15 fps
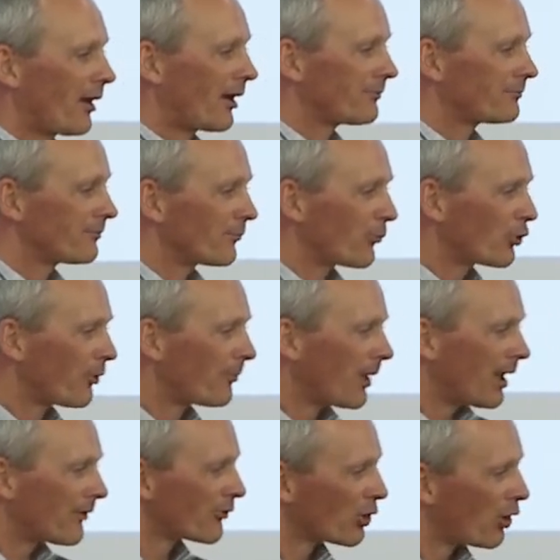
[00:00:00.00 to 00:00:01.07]
Um, what do you
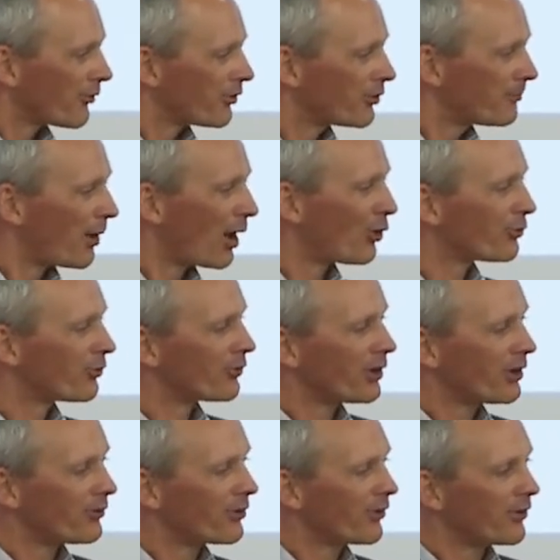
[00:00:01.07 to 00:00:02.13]
mean? With all these
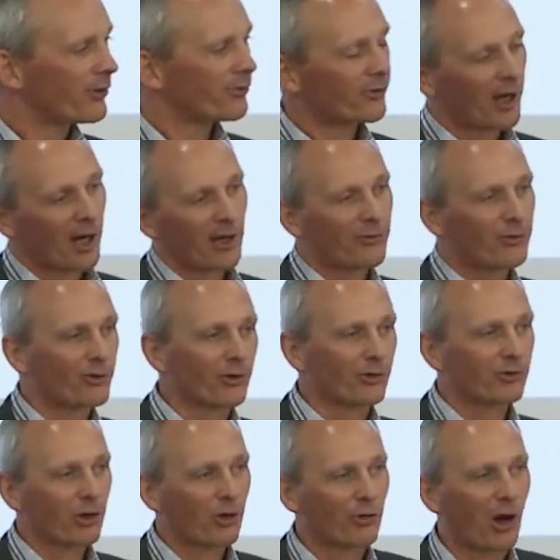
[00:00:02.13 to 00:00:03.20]
posties, these guys
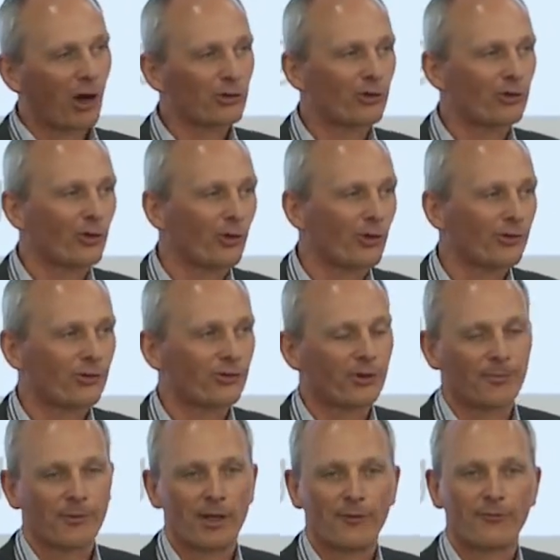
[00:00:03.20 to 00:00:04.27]
just crowdsource
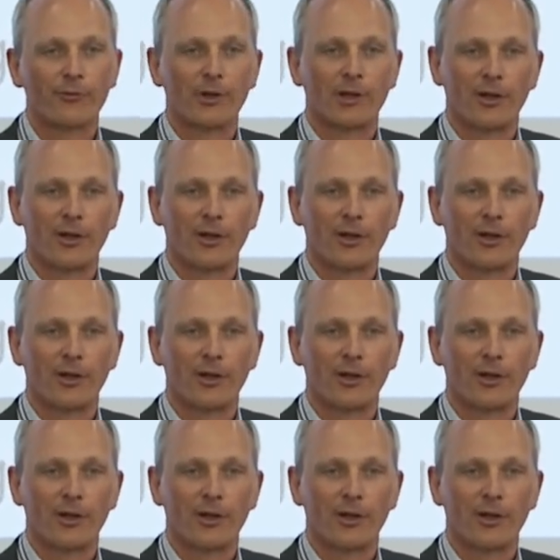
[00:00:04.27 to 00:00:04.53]
some delivery